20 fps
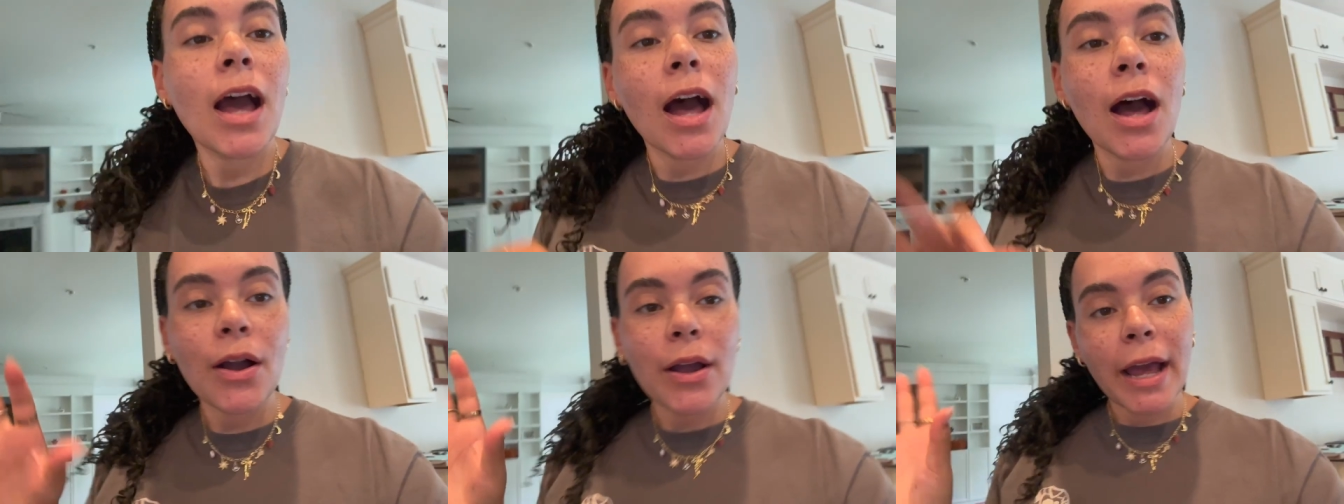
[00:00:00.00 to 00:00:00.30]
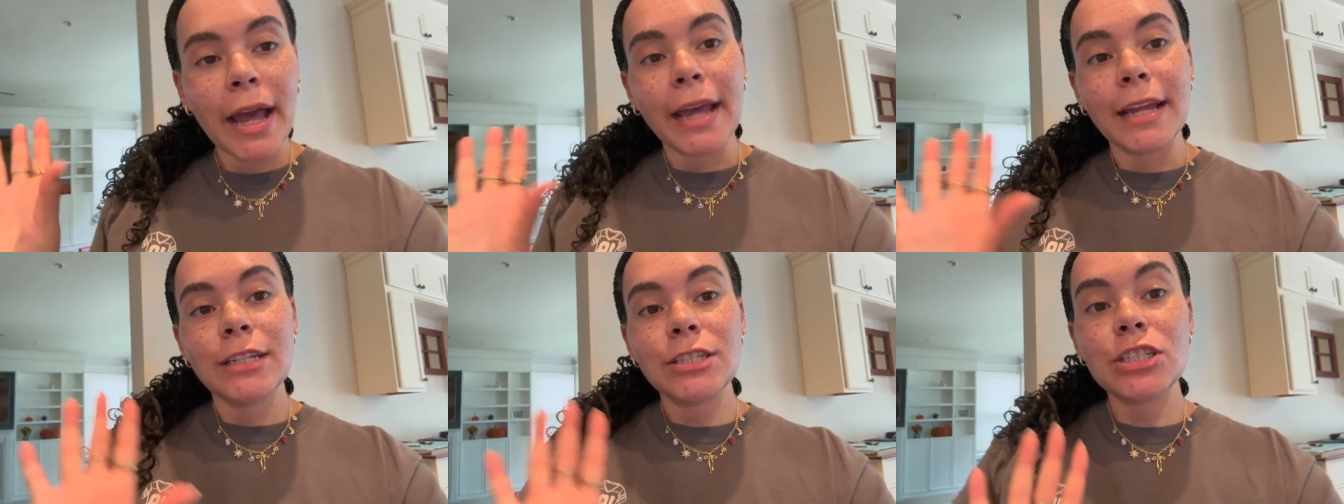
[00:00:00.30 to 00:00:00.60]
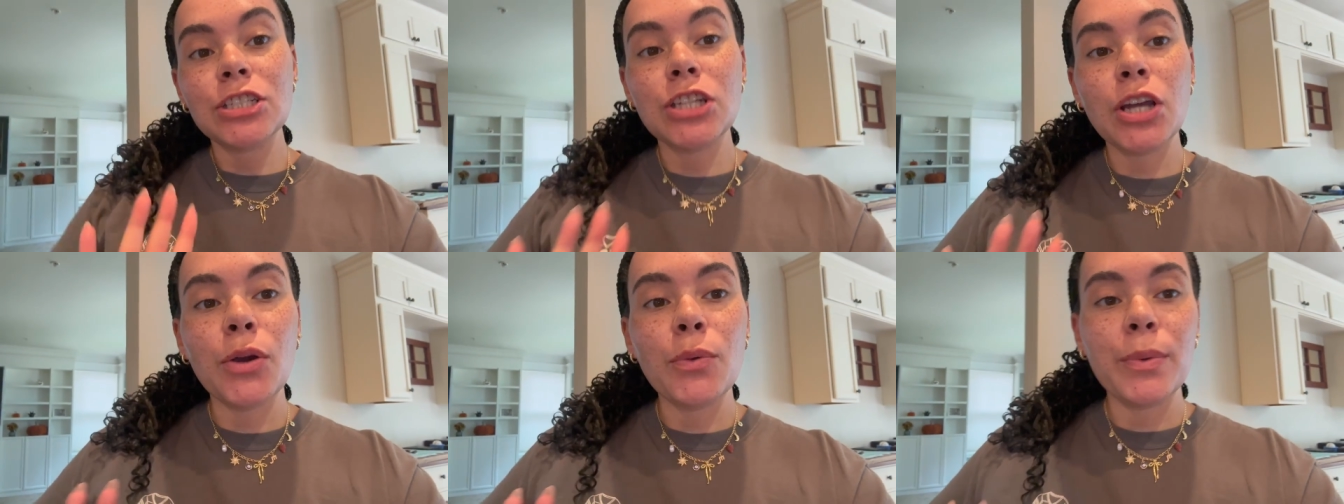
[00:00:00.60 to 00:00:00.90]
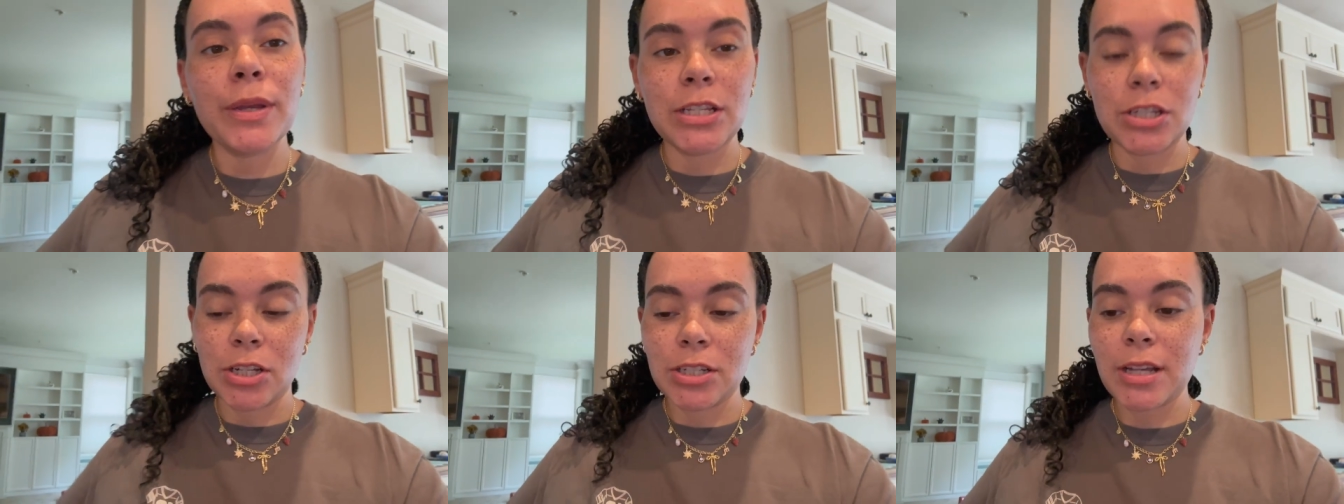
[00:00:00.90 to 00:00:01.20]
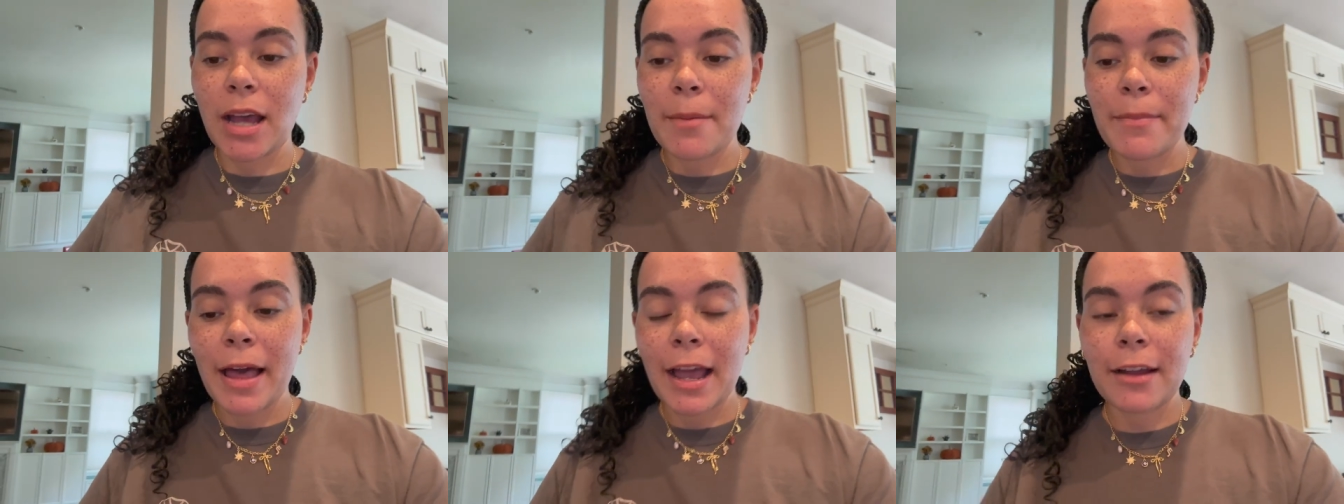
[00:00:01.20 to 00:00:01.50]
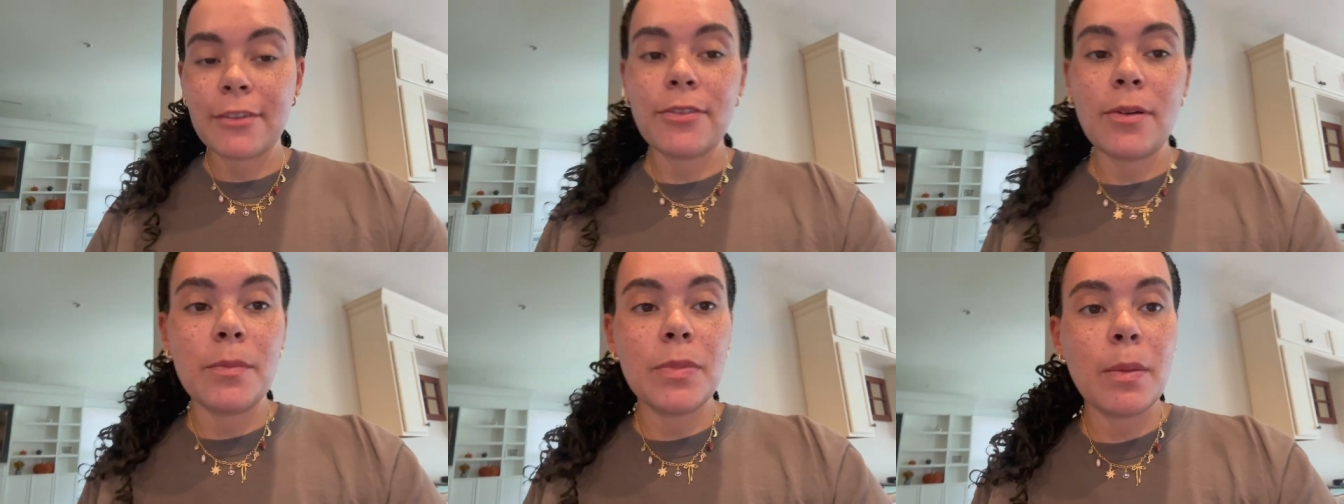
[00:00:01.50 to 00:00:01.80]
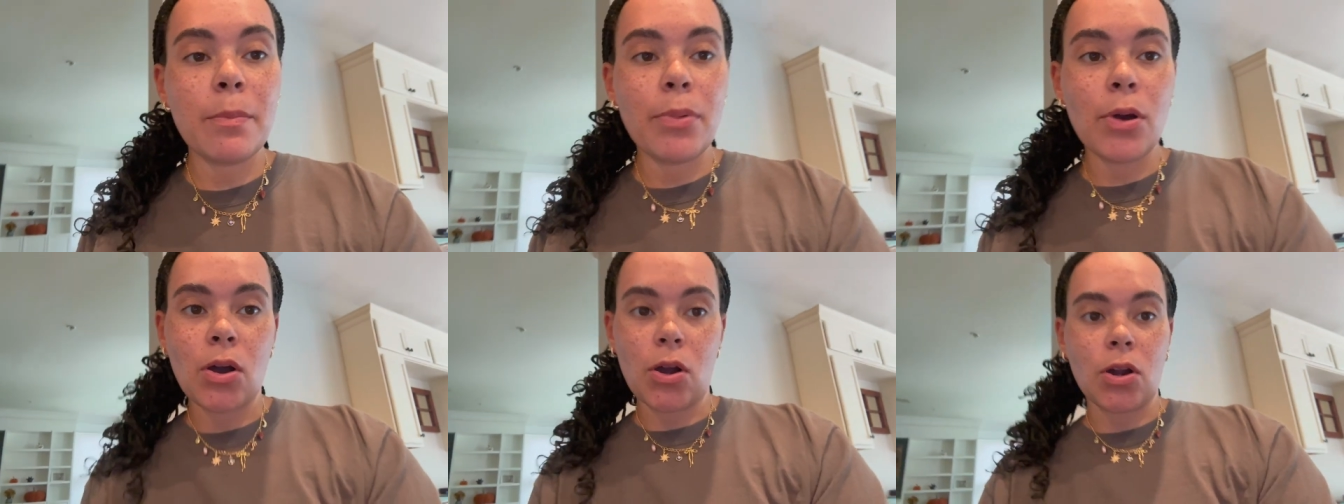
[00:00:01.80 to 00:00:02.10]
Okay, so we just got back from the
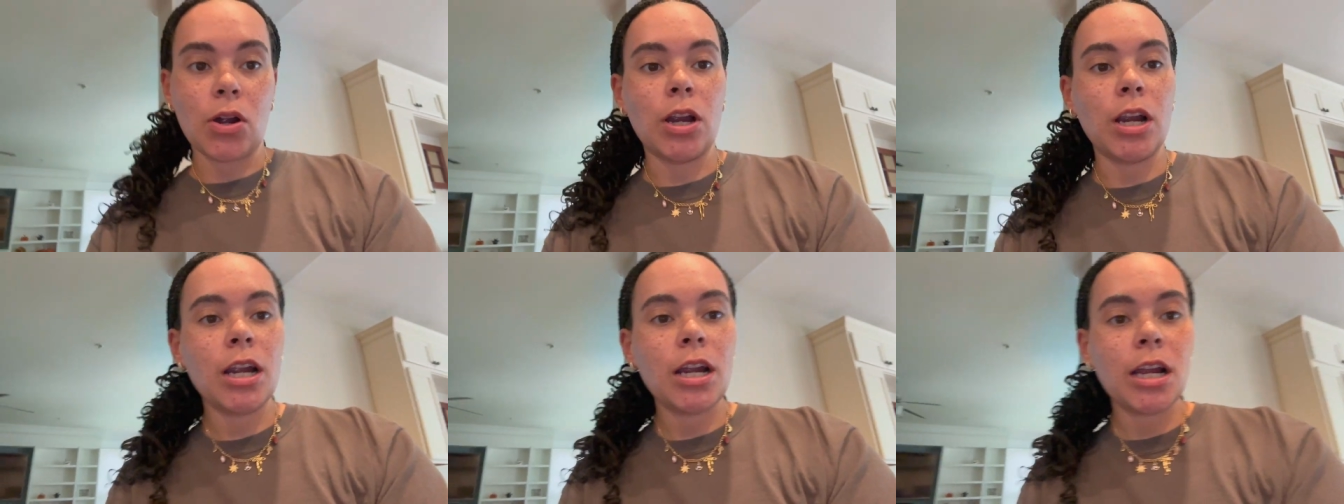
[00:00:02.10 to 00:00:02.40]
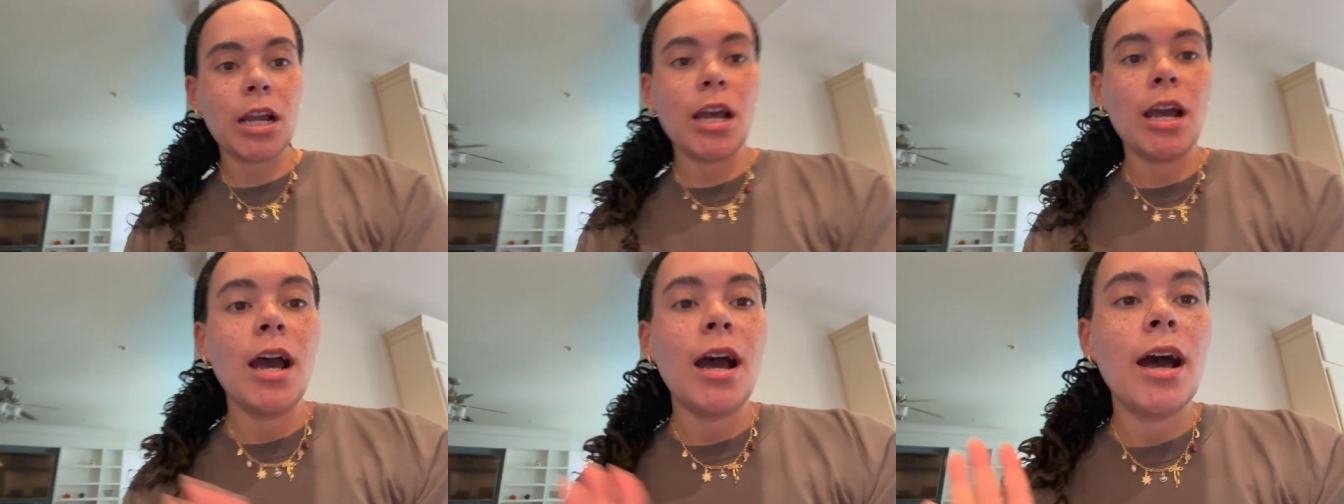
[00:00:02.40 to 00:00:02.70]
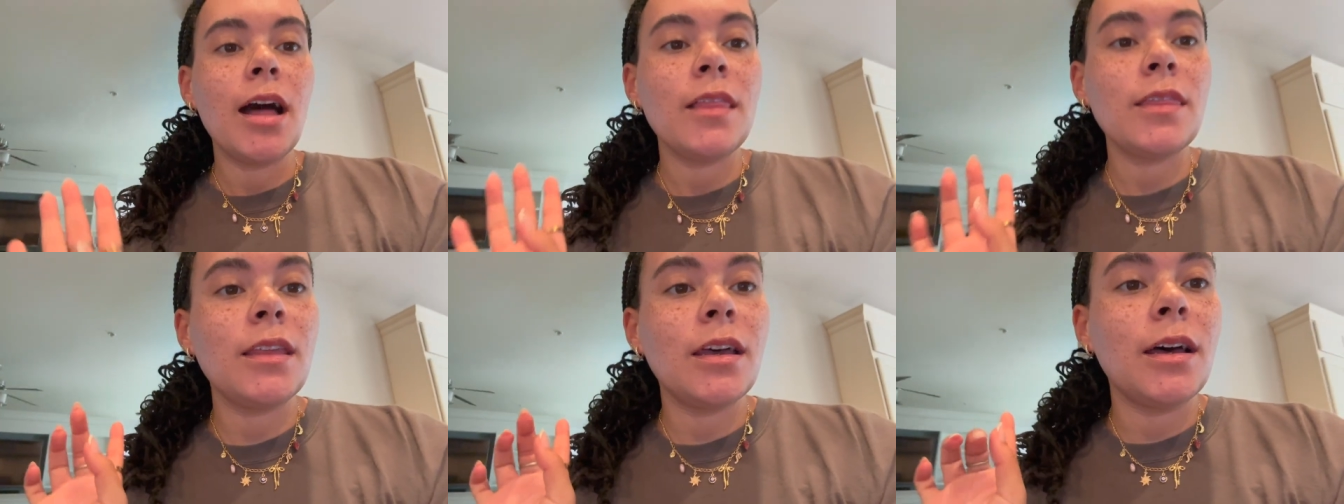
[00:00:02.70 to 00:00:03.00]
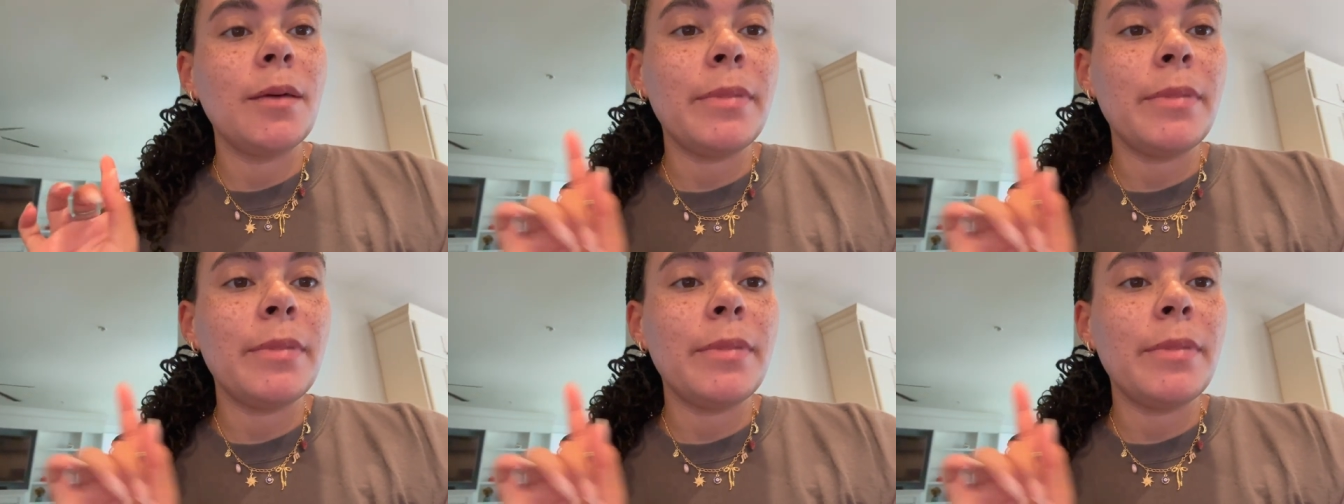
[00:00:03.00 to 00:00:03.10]
park. The